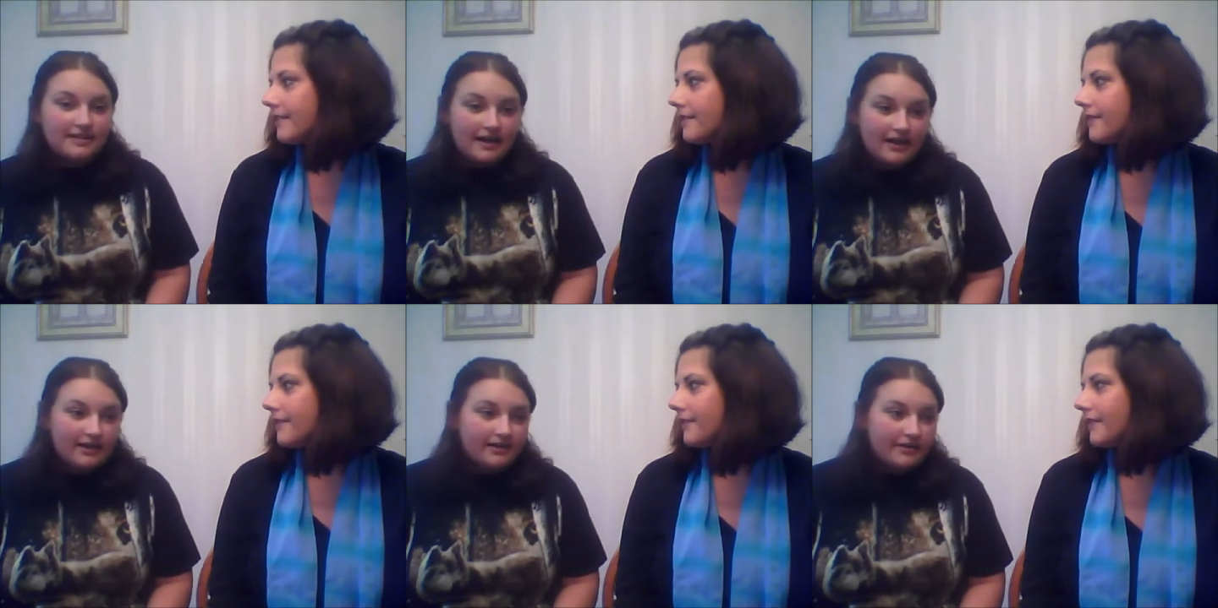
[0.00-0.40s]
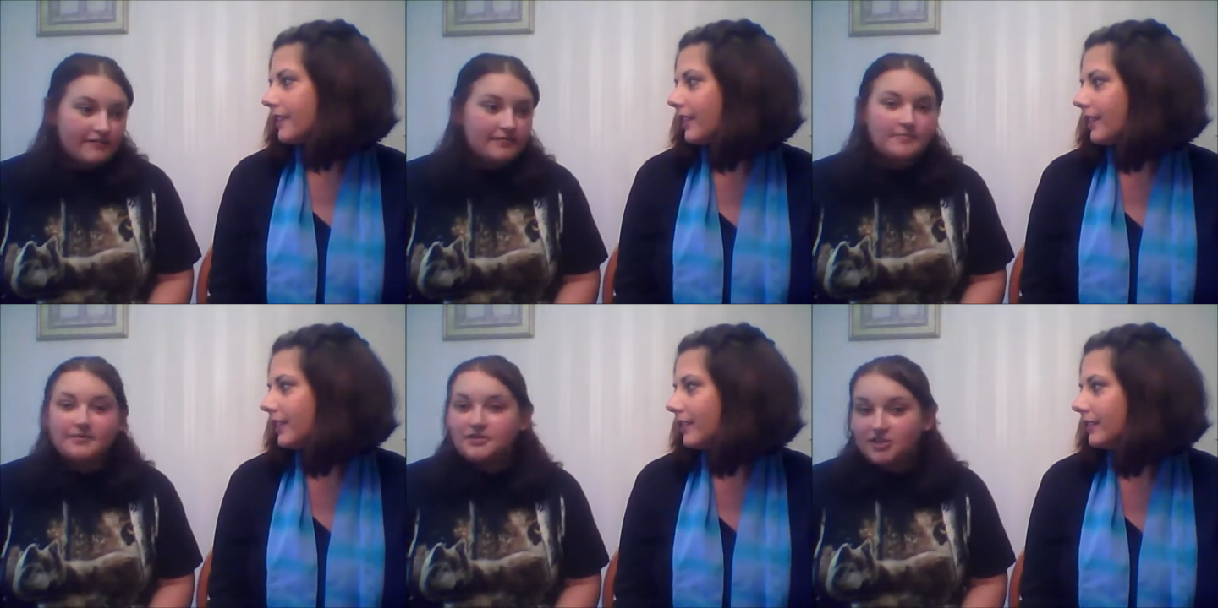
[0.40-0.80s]
Speaker 1: scared
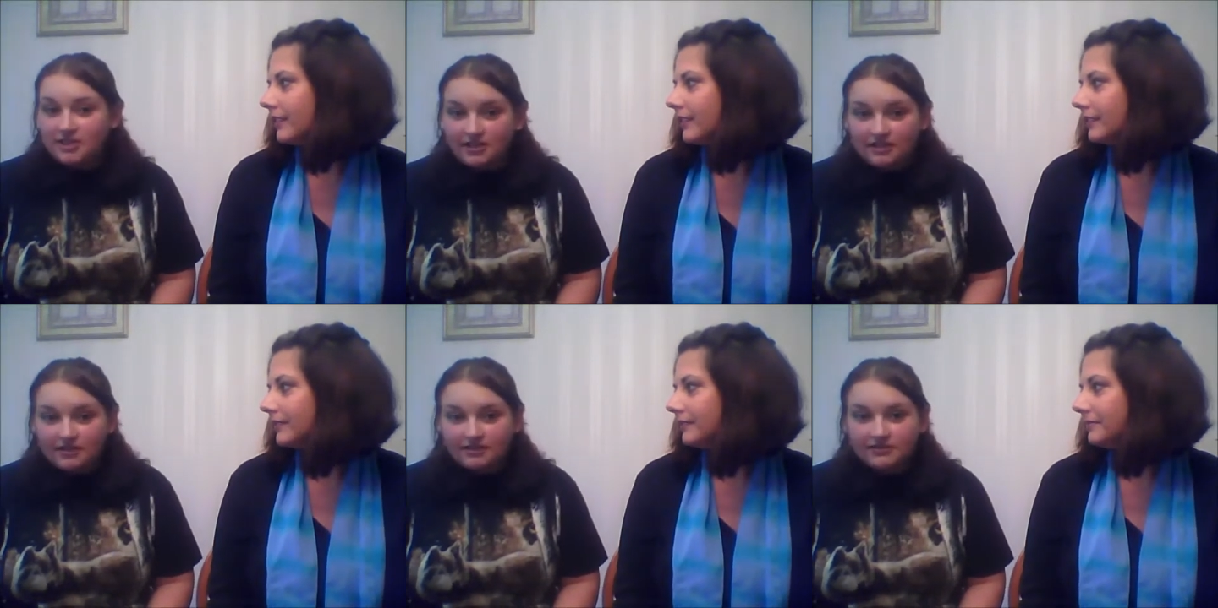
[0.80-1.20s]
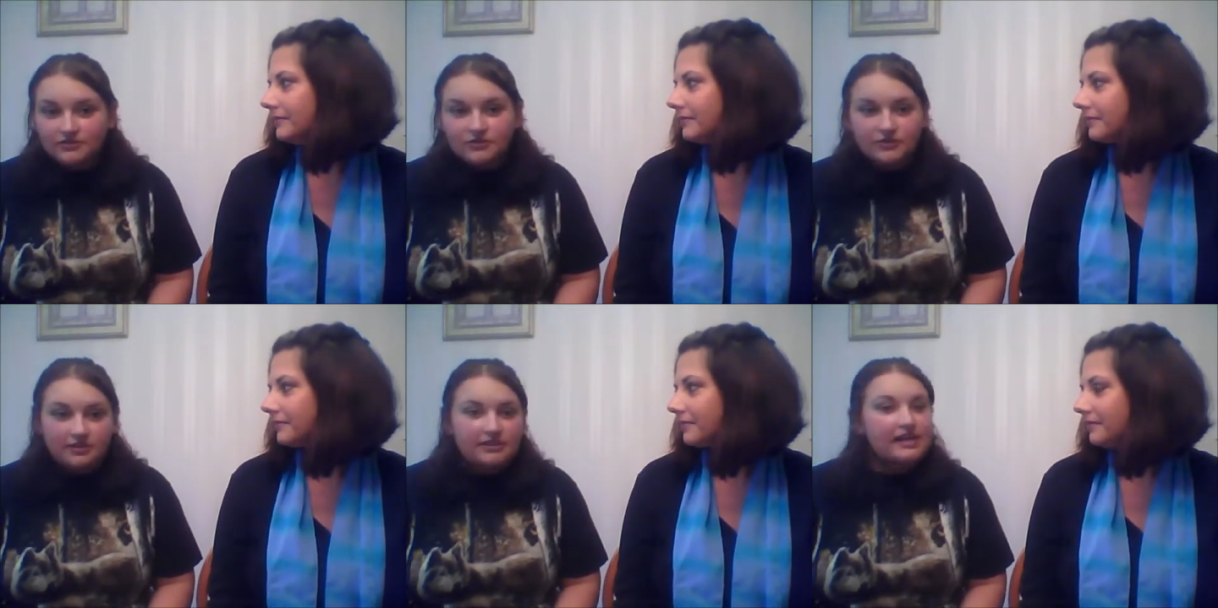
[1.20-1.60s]
over
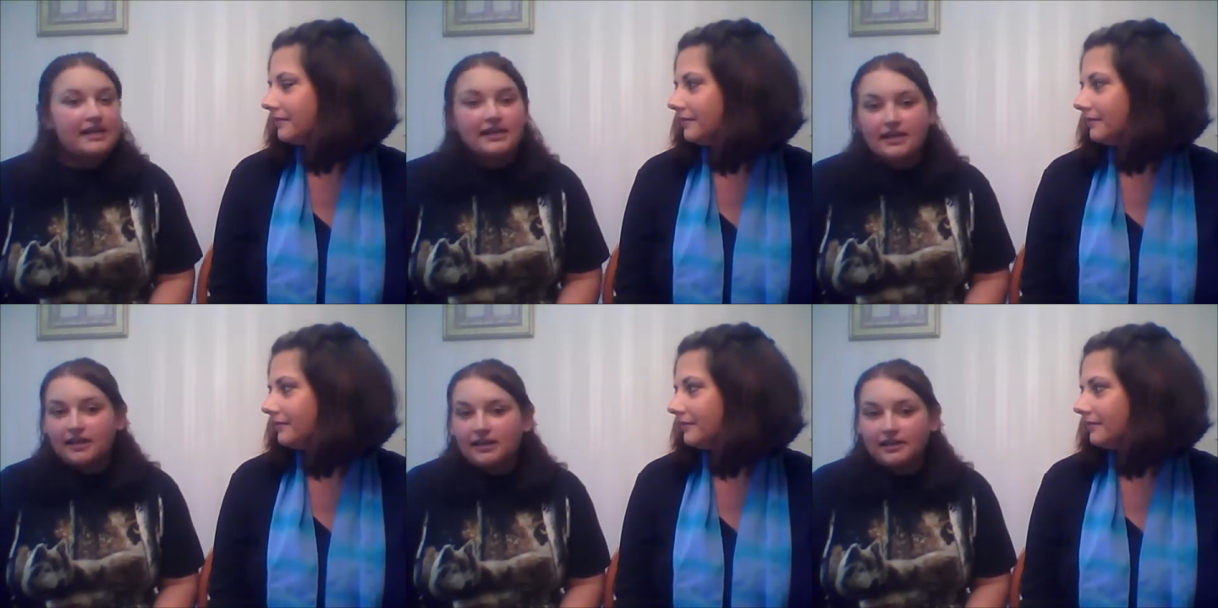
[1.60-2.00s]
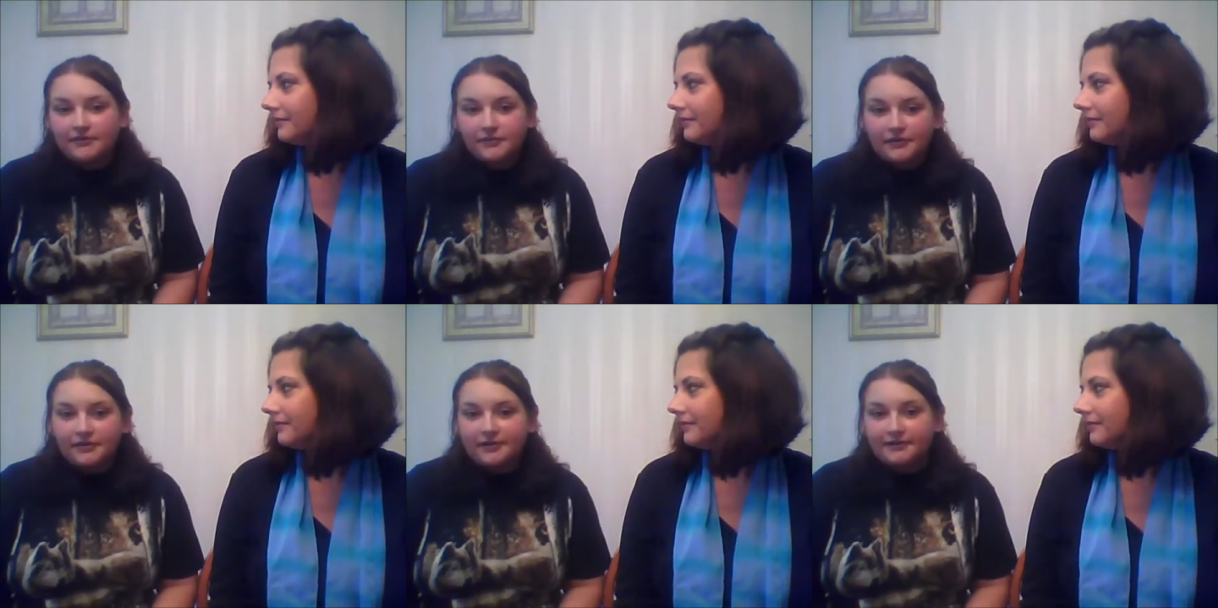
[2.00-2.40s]
machines or lighting
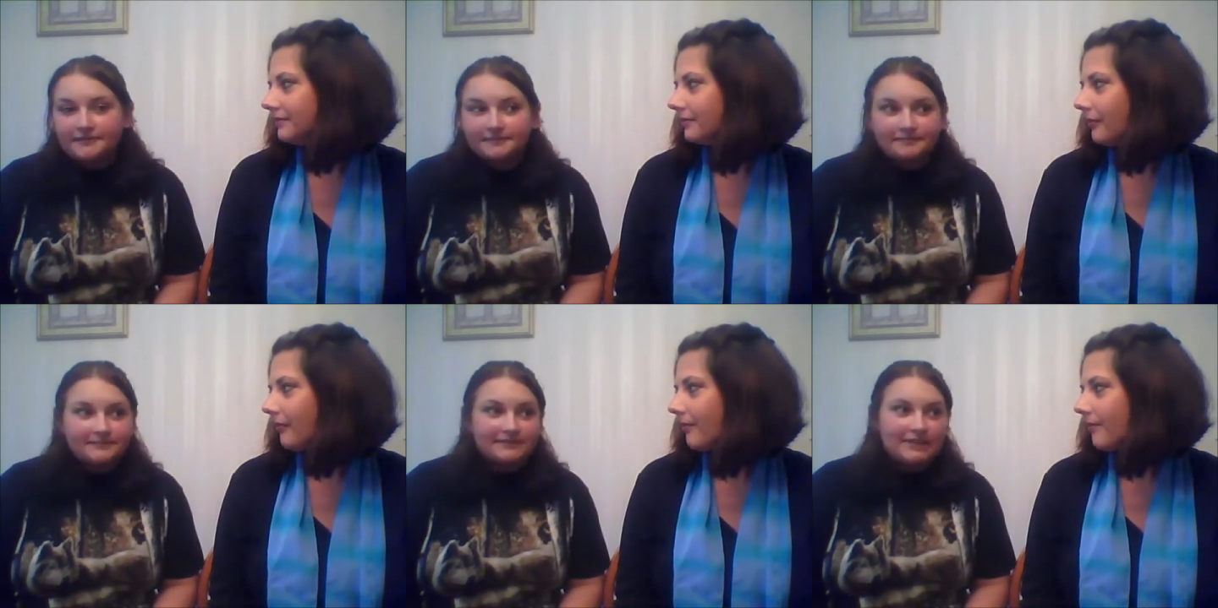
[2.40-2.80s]
or